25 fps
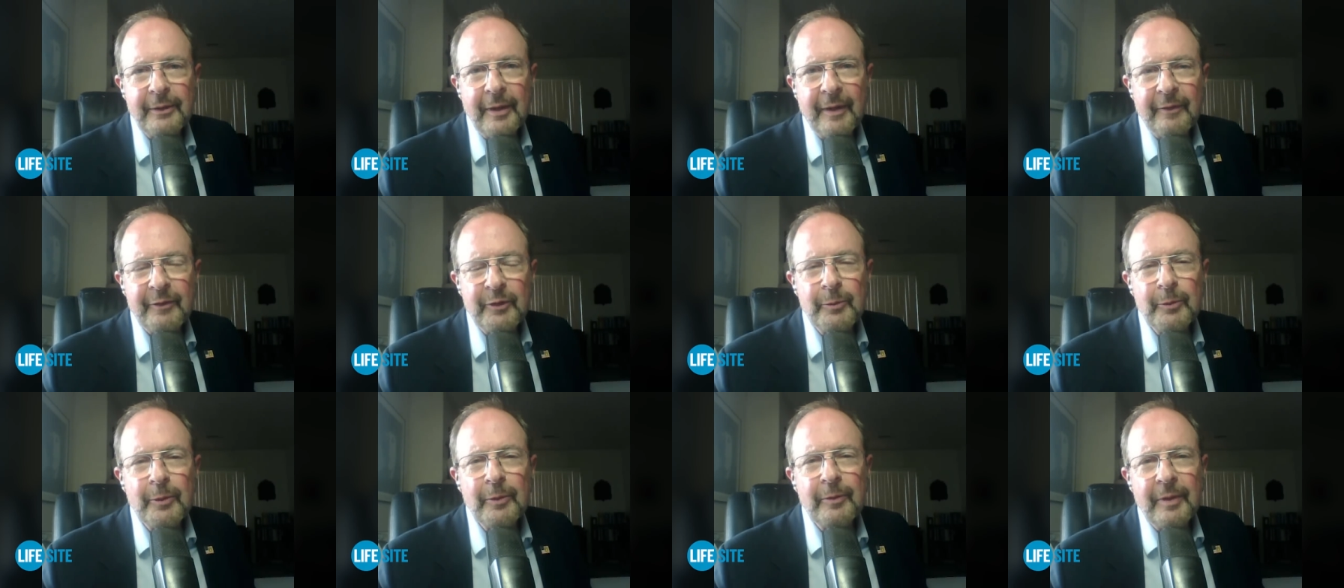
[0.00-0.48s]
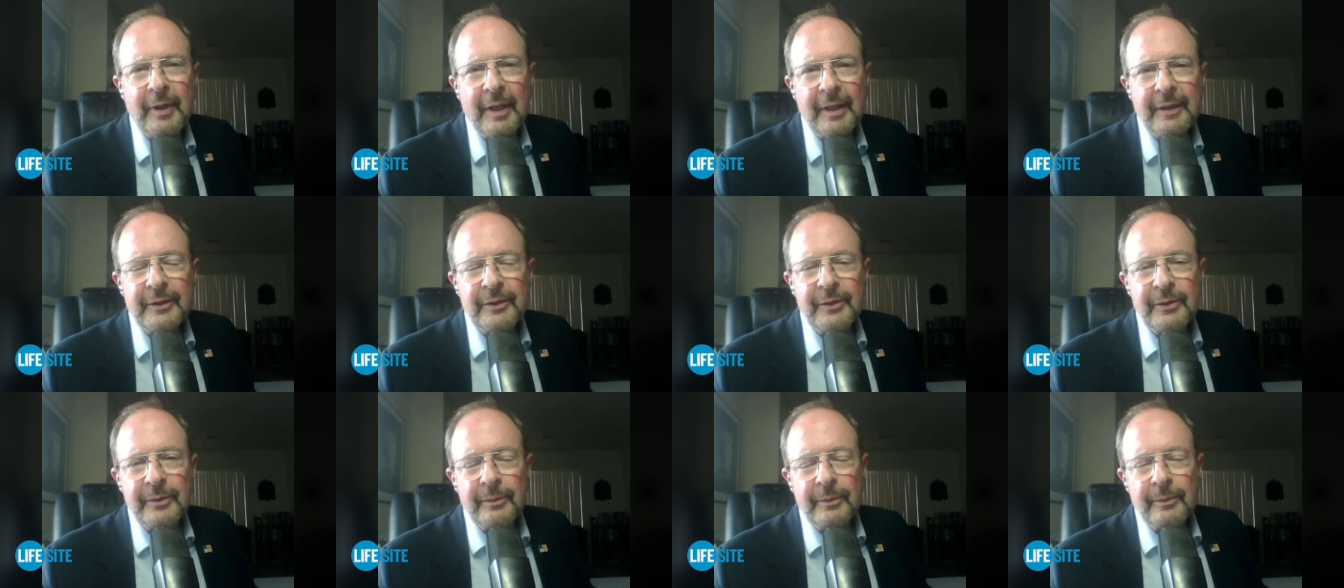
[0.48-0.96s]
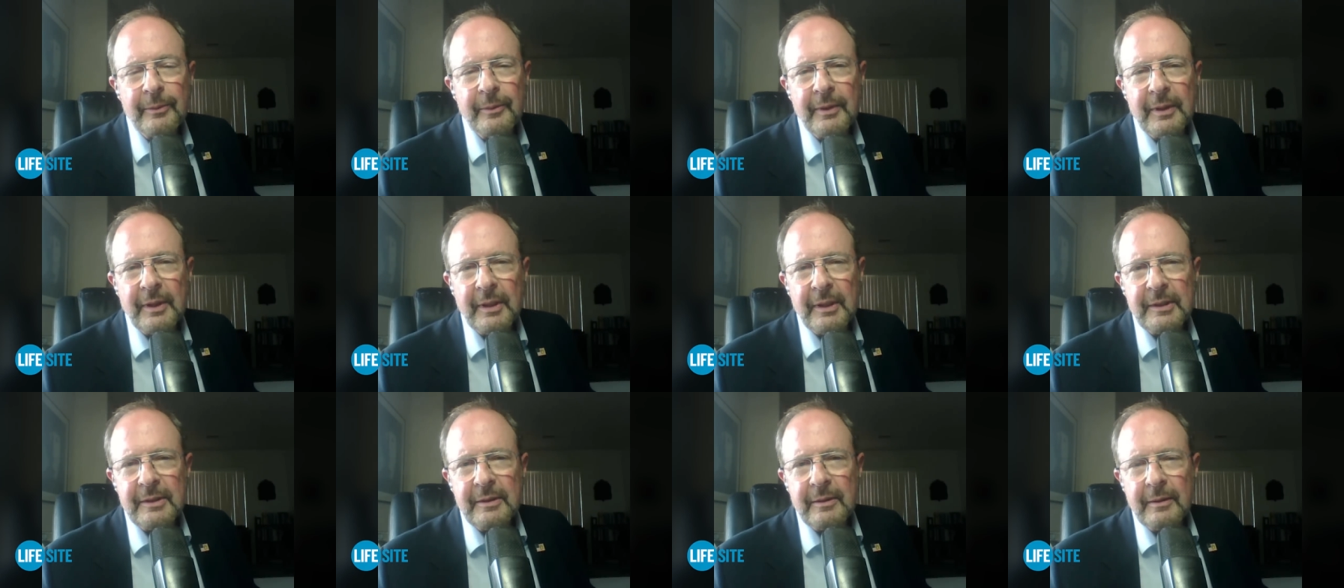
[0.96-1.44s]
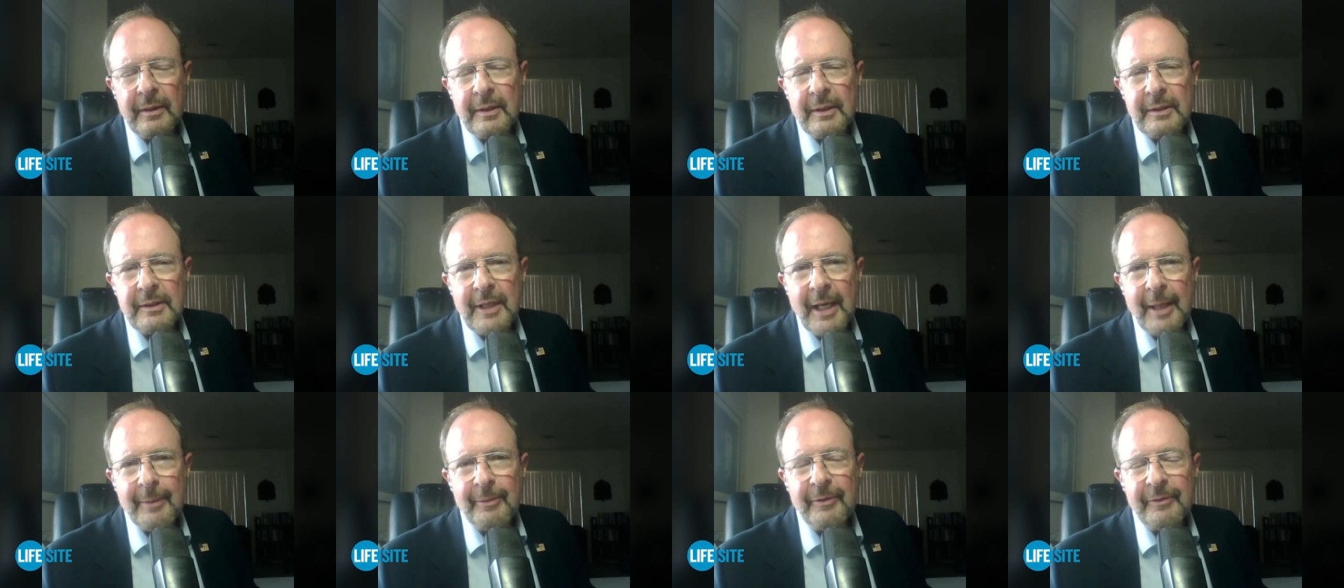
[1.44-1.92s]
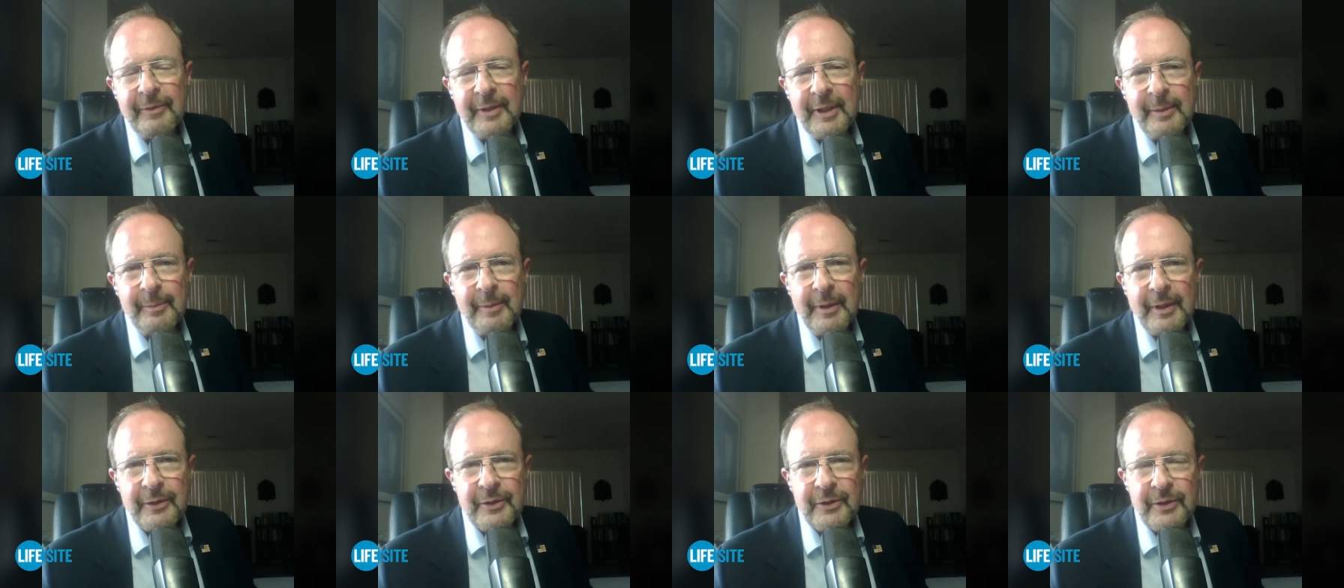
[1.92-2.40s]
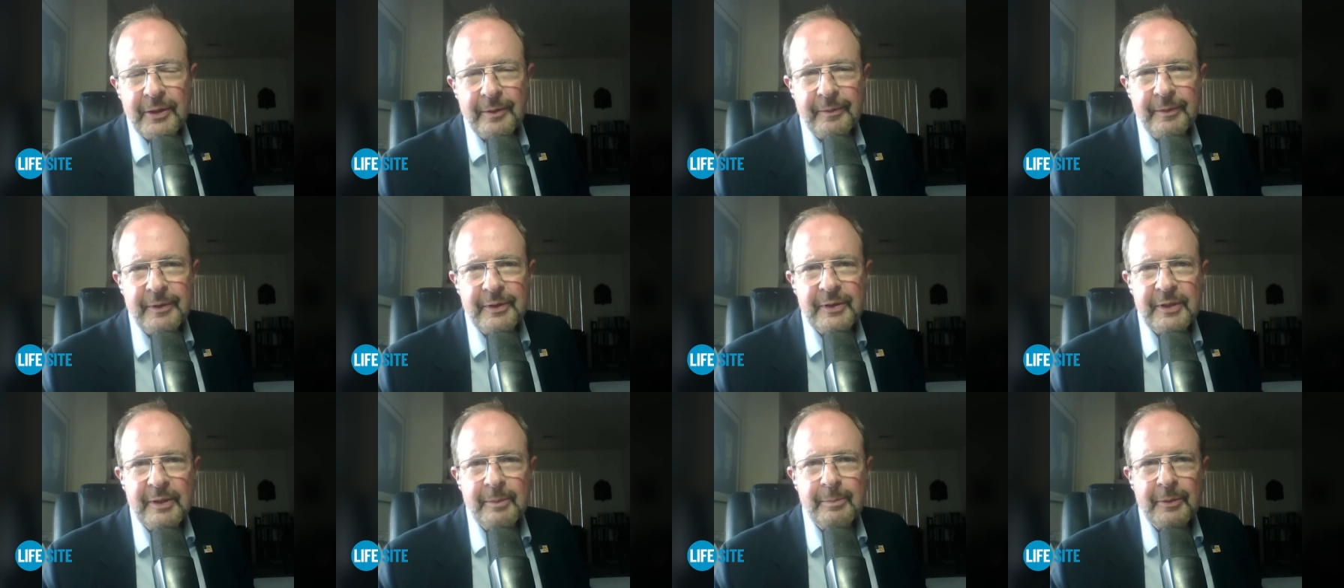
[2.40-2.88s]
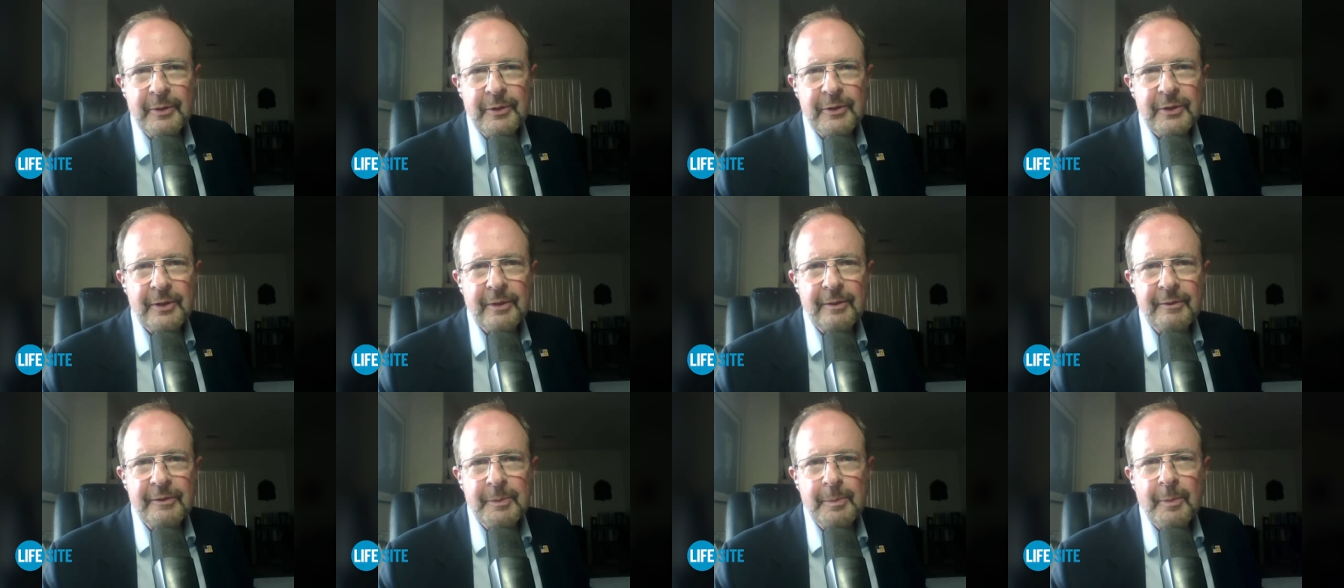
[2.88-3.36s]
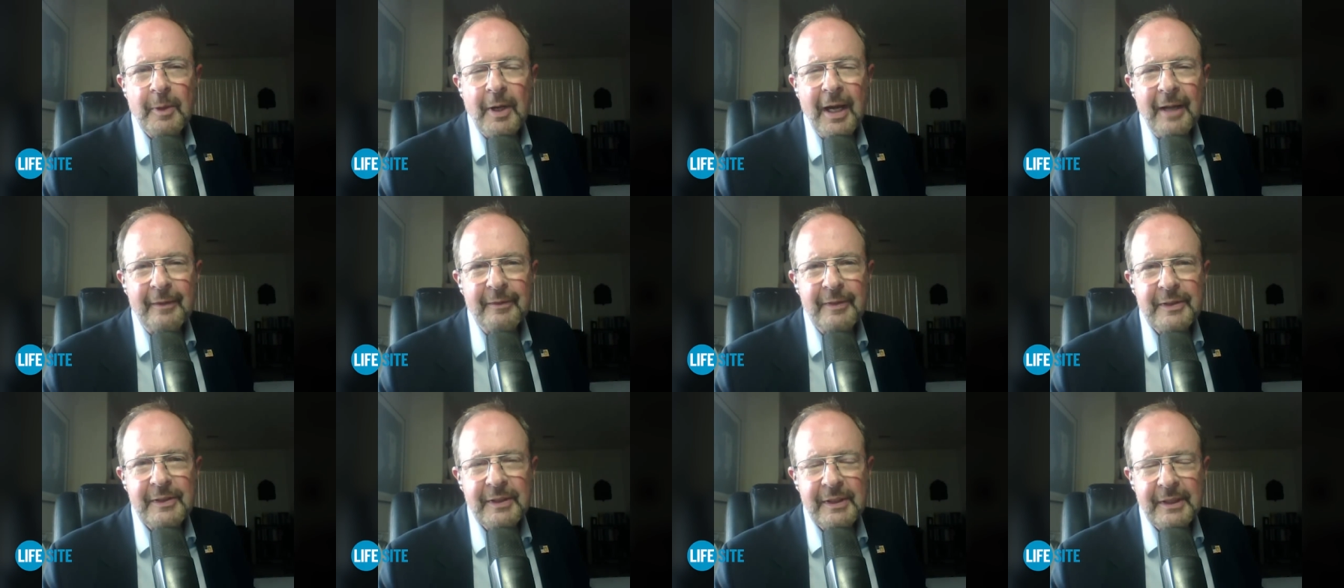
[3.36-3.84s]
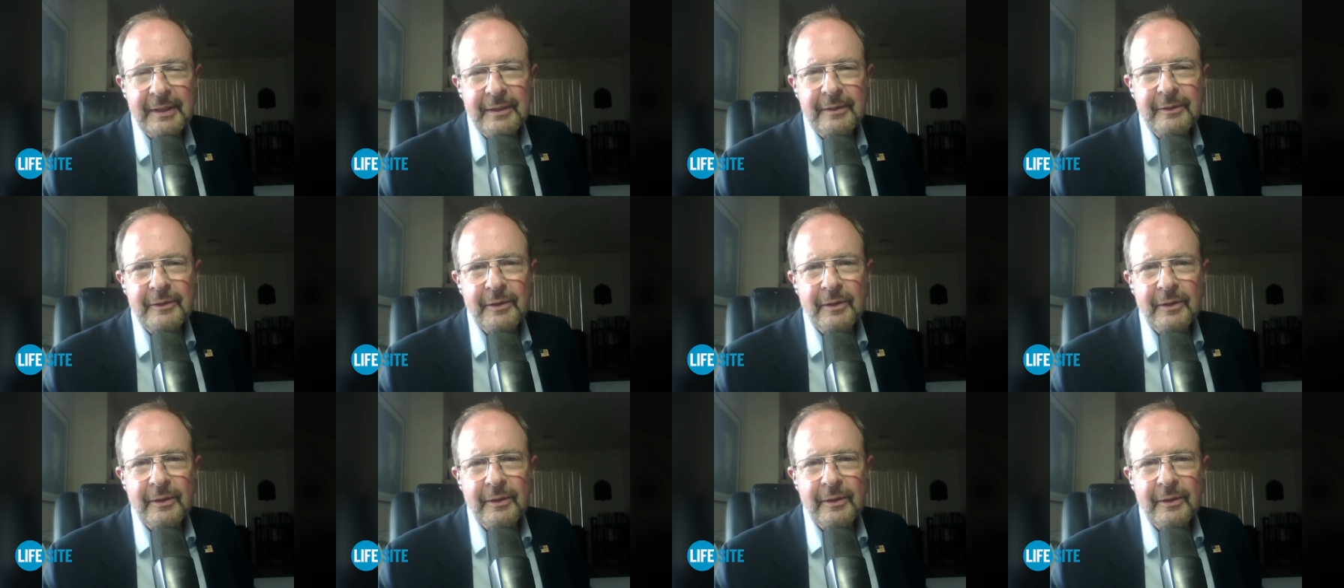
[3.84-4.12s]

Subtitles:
You have to move on to a type of email service that preserves privacy.